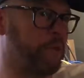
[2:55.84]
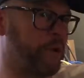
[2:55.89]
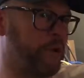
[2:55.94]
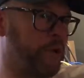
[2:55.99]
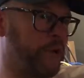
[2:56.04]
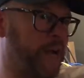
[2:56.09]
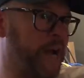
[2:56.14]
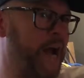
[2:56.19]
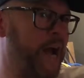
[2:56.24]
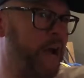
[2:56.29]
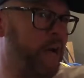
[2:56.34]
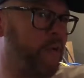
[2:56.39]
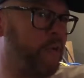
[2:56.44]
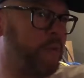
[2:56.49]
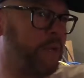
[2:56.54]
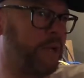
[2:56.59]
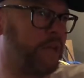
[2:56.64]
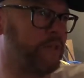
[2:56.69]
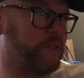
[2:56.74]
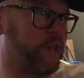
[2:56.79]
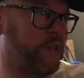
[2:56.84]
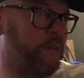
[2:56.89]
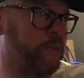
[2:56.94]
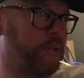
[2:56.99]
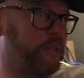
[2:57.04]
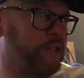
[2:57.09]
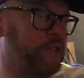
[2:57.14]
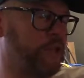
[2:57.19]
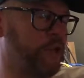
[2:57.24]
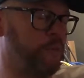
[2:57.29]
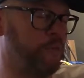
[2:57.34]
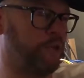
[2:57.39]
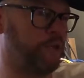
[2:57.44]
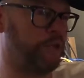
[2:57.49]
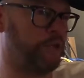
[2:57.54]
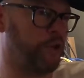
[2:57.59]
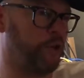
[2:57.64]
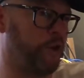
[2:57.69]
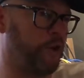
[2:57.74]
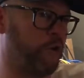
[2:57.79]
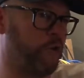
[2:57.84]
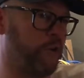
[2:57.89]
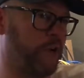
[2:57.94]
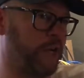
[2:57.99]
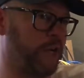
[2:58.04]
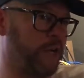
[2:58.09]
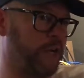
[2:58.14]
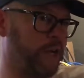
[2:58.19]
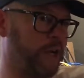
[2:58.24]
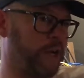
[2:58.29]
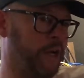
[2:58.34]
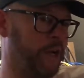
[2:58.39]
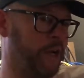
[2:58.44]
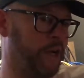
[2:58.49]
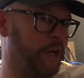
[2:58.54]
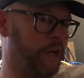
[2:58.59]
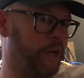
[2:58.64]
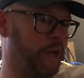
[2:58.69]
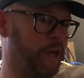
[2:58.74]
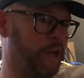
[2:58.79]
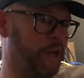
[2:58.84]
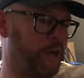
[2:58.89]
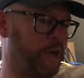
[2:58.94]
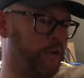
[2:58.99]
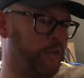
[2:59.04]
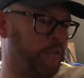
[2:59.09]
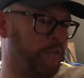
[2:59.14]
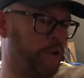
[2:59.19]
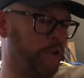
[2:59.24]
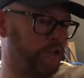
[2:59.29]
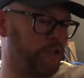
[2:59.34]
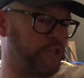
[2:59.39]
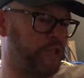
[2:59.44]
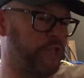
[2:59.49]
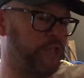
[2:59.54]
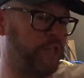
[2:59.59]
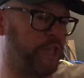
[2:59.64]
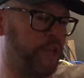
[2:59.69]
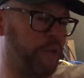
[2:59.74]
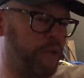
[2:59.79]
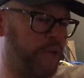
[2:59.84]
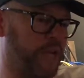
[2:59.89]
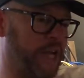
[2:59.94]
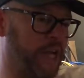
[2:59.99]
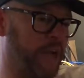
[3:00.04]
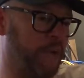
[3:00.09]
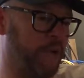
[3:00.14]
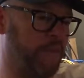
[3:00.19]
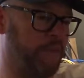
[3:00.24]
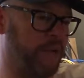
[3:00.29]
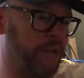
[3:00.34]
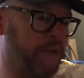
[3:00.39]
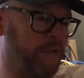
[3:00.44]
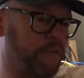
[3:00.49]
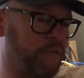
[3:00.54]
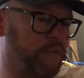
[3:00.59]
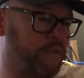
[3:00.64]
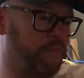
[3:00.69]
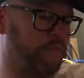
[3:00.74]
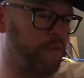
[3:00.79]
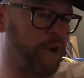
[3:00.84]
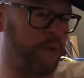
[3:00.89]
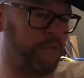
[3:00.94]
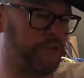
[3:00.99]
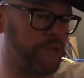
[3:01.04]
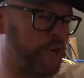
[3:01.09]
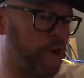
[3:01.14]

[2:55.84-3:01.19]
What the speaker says: burnt out, because there'd been so much touring, not just in the UK, we'd been around